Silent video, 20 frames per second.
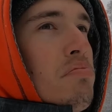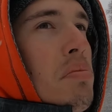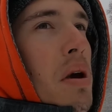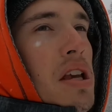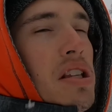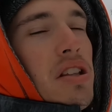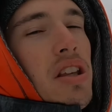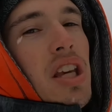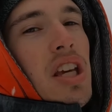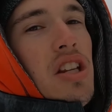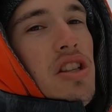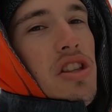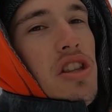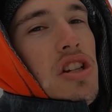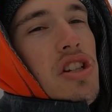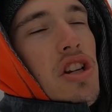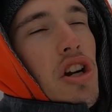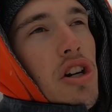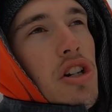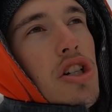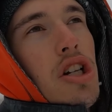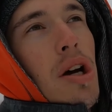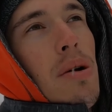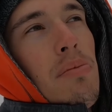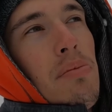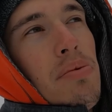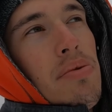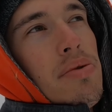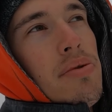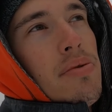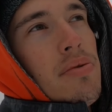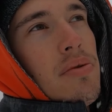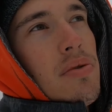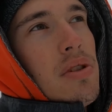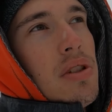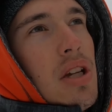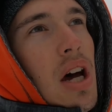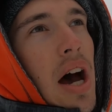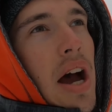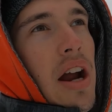basically the dirt jump
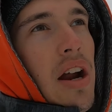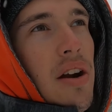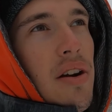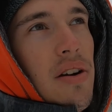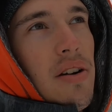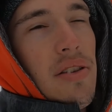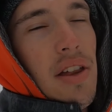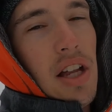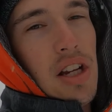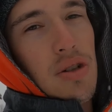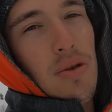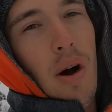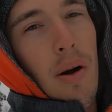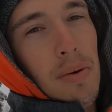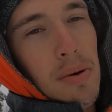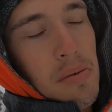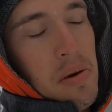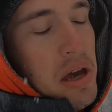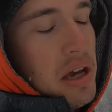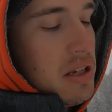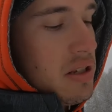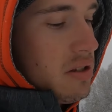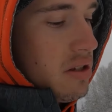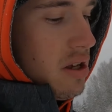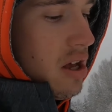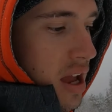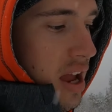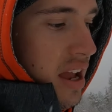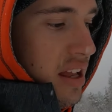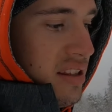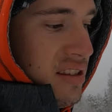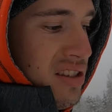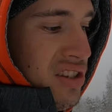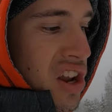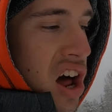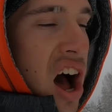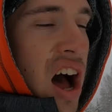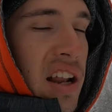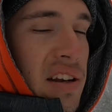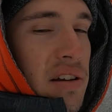tire that Schwabe makes. It's
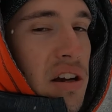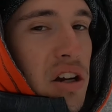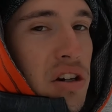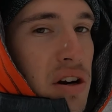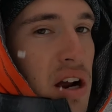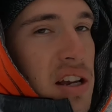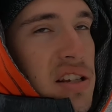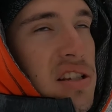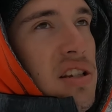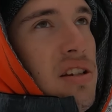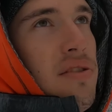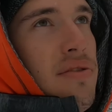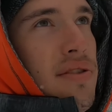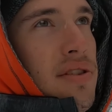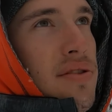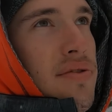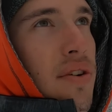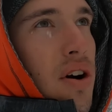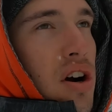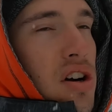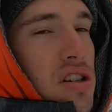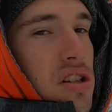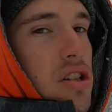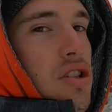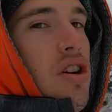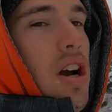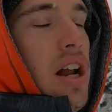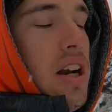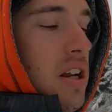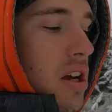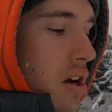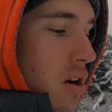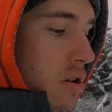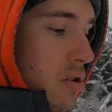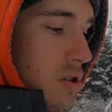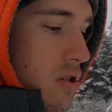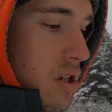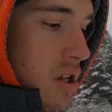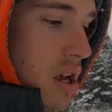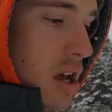not aggressive as far as the tread
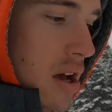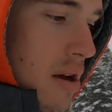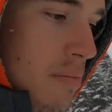goes,